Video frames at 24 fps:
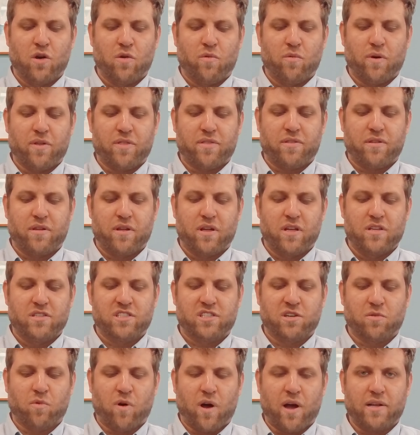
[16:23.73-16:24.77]
with
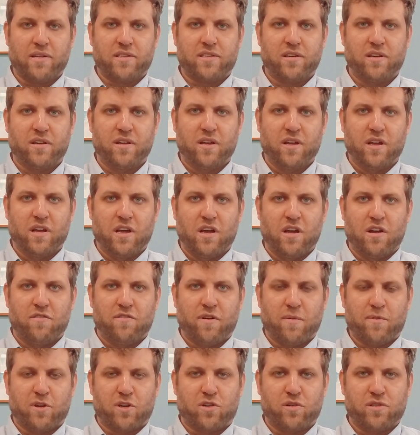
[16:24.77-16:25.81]
Sawant
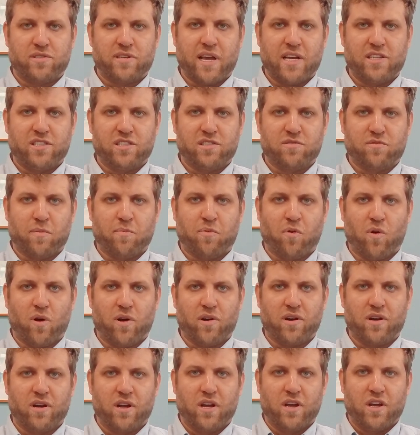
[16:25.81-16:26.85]
from the Chris Hedges
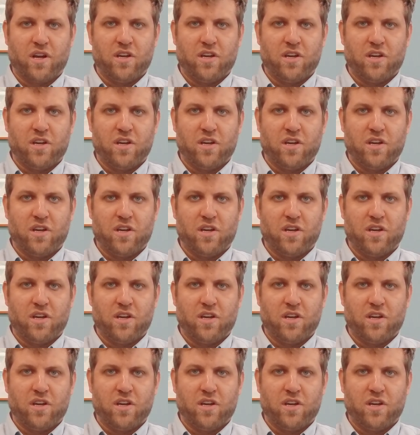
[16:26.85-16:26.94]
report.